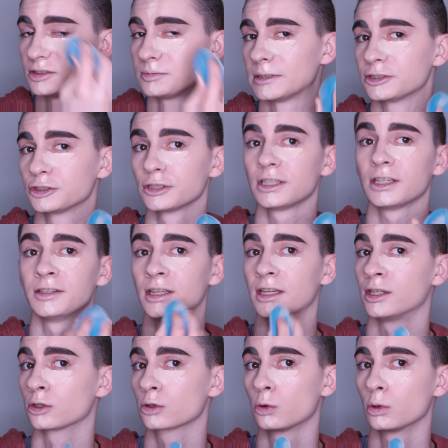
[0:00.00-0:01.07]
especially in the
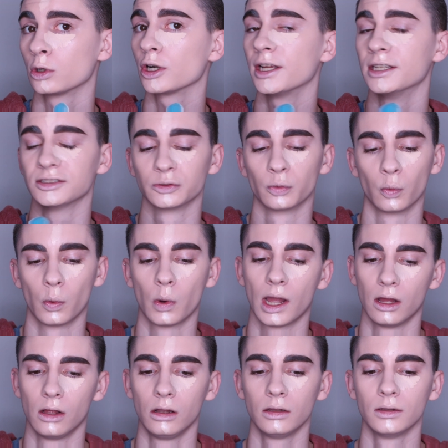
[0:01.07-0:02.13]
inner corner as
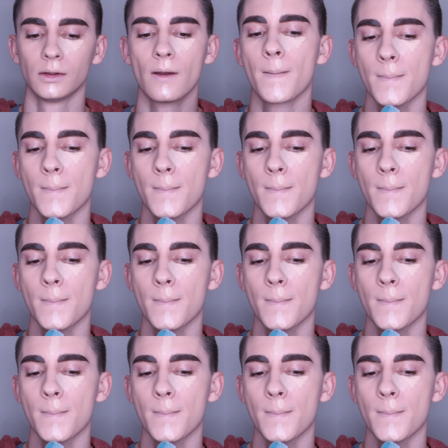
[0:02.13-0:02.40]
well.